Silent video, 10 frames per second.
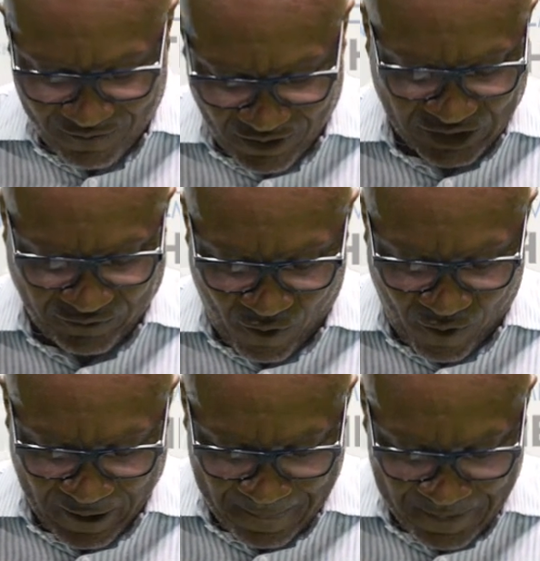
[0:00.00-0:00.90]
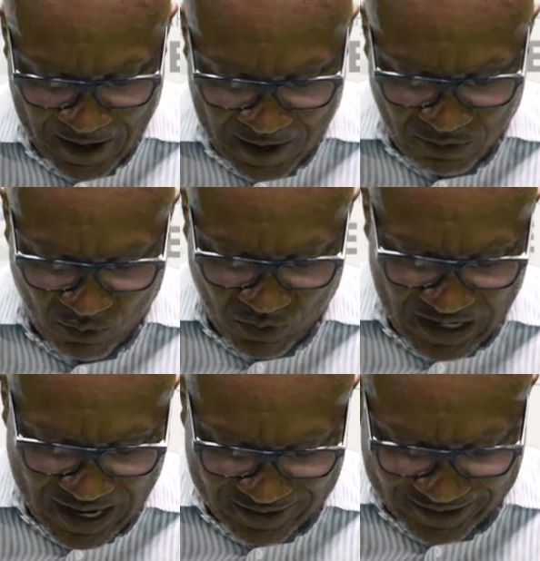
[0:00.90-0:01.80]
Verse 40, but when
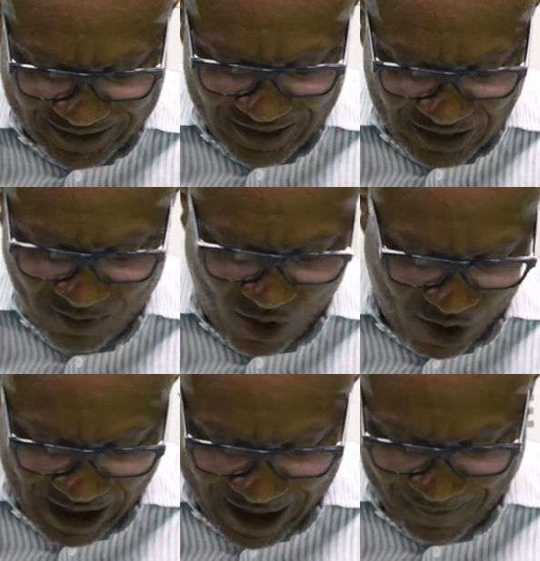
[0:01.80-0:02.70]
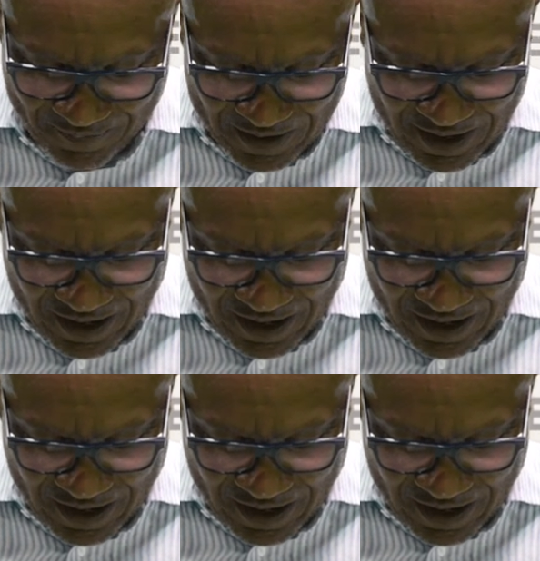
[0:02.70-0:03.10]
he had sent them all out,